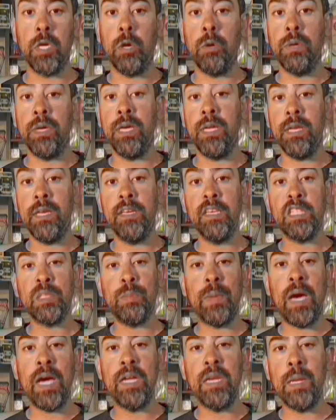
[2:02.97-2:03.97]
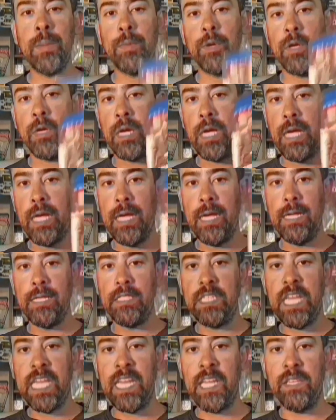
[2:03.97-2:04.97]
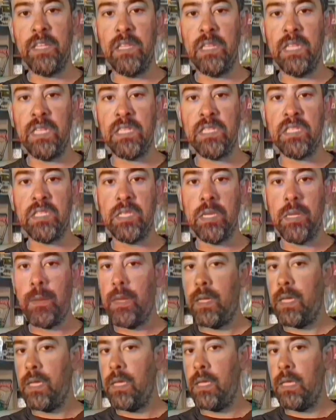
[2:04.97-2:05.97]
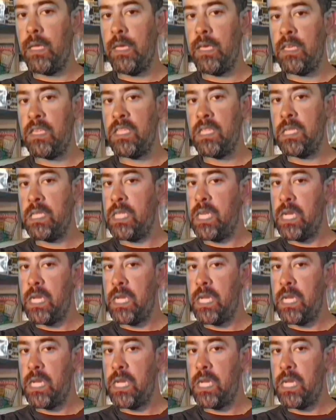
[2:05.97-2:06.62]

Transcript: It is my number 10 on the list. Yes, indeedy.